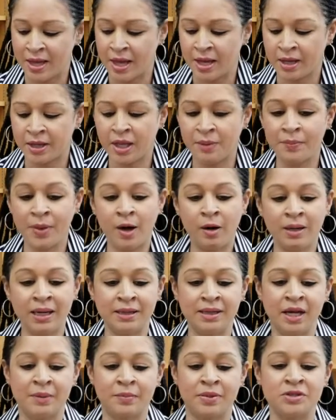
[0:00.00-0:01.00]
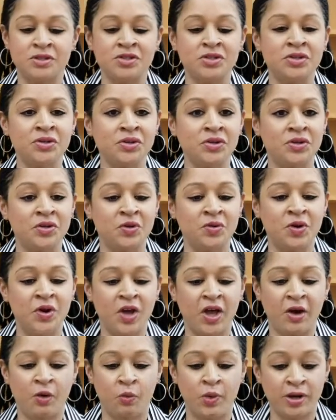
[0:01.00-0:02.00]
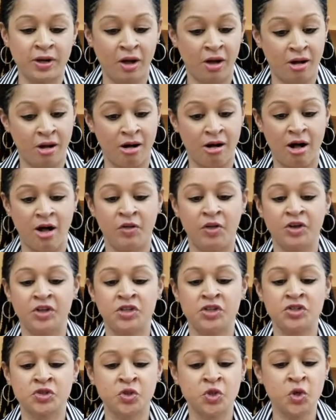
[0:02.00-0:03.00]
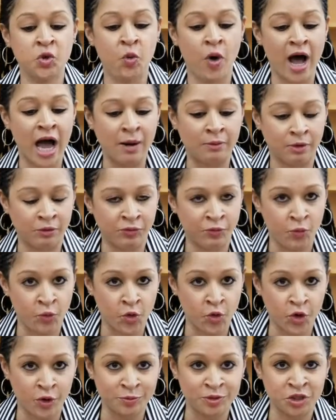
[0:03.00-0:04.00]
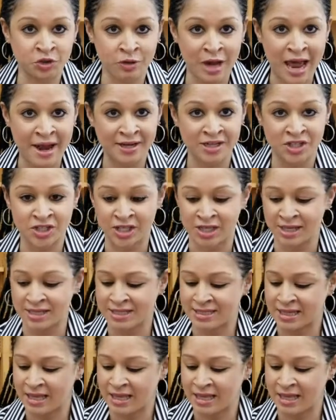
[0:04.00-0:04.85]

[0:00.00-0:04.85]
Component number 2 we call school-wide reform strategies.